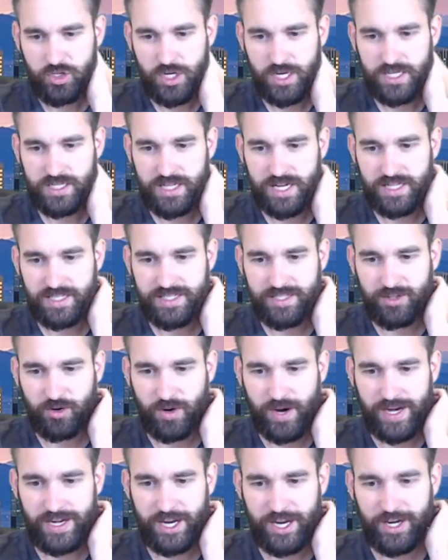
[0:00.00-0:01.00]
G says,
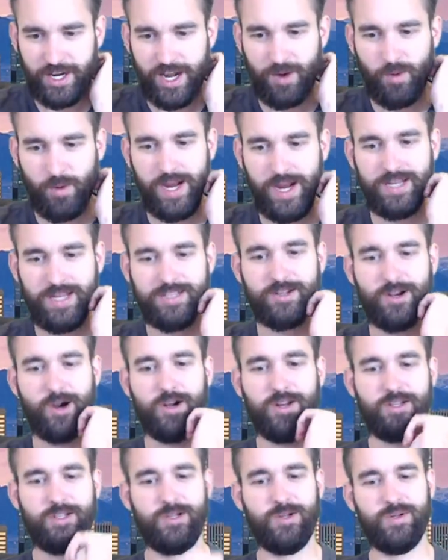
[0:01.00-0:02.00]
great, now you got Wade
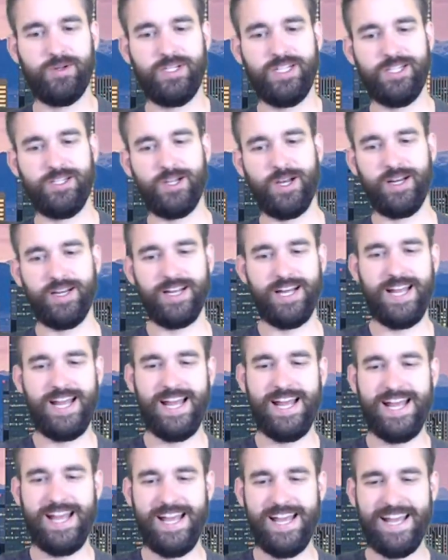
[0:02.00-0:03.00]
started too,
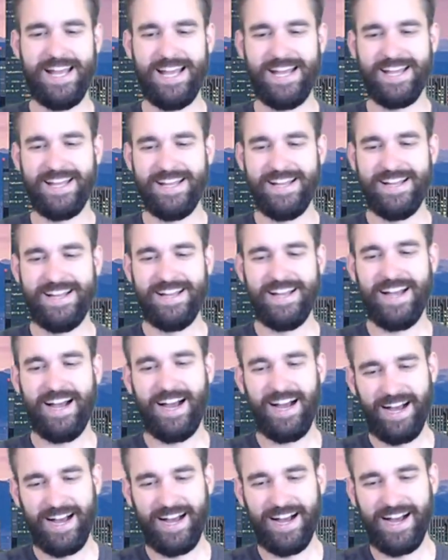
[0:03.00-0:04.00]
TJ.
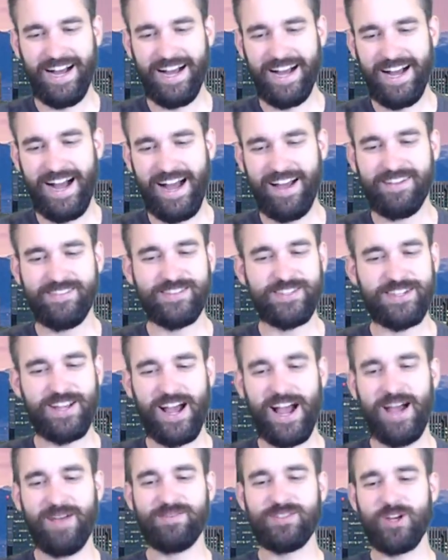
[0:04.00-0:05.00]

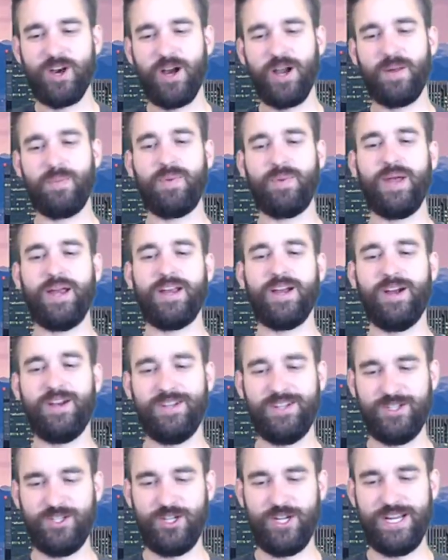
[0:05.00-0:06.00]
I'm sorry to pick
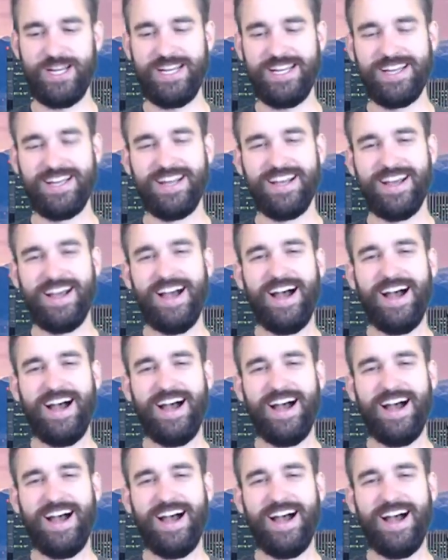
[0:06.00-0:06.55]
on you, G.